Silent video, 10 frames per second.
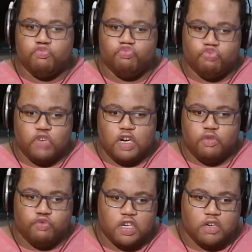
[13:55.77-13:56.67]

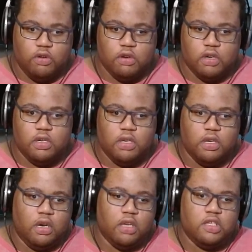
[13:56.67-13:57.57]
record
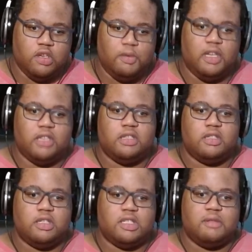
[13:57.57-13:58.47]
on OBS at
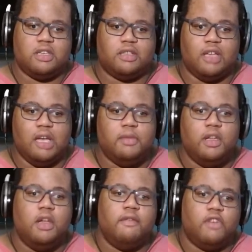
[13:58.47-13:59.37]
the same exact time.
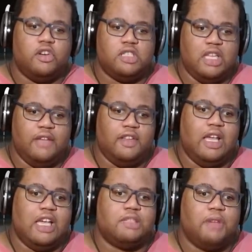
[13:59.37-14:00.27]
Versus if it
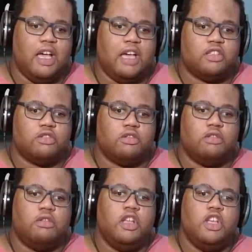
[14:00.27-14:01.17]
has pass
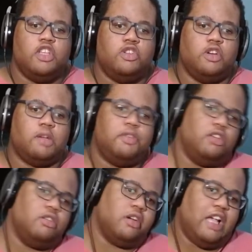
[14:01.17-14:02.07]
through, your
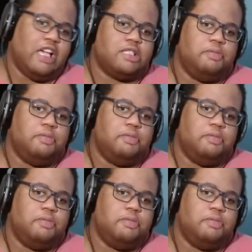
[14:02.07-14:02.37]
computer has to be